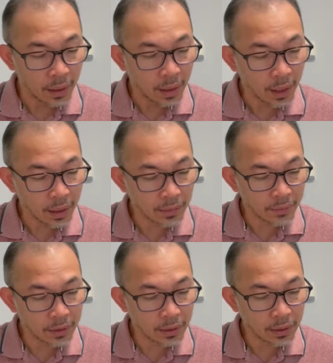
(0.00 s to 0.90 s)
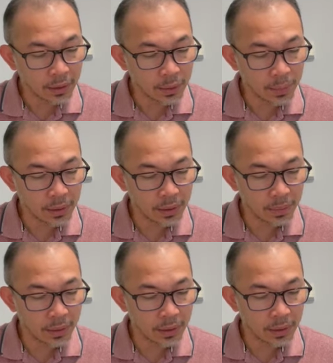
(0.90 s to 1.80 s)
I have certain
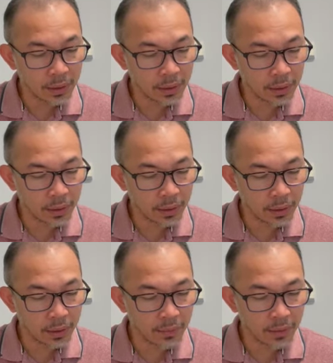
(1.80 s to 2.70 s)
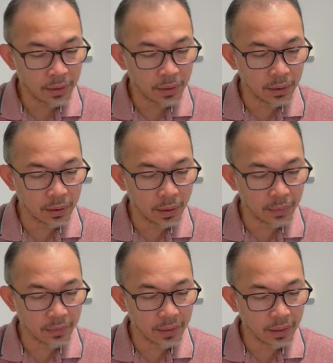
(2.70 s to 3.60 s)
responsibilities to the individuals I
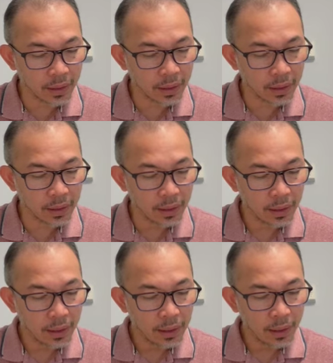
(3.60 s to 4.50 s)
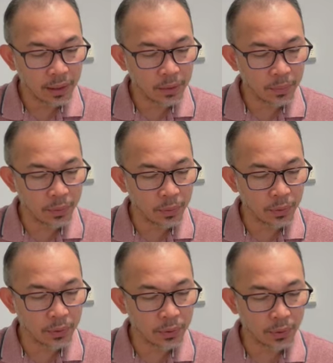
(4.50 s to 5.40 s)
provide care and
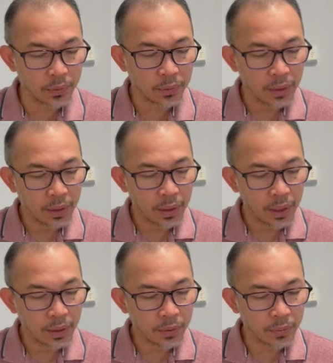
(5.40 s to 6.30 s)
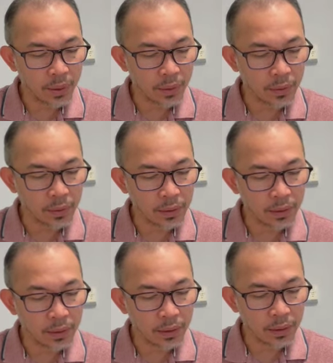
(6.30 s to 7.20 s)
support to, and to my
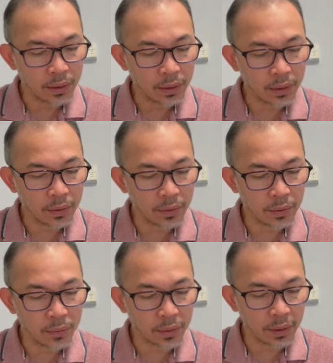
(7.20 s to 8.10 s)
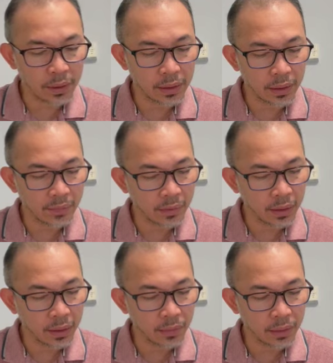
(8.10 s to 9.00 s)
colleagues. This includes working
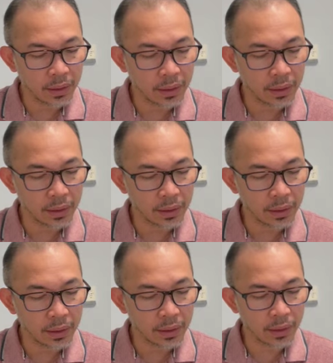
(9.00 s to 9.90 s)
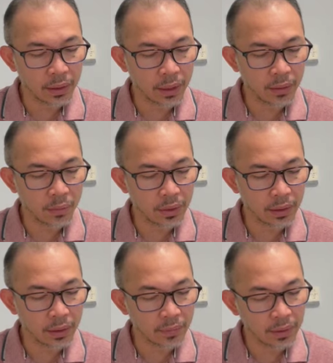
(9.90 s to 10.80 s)
safely with the interests and
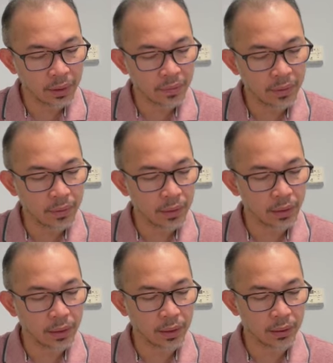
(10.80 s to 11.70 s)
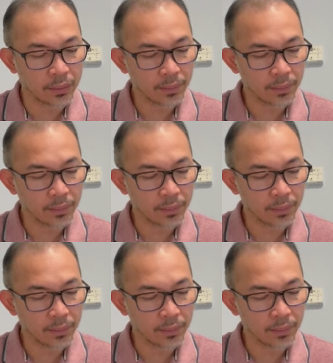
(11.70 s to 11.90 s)
wishes of the individual at heart.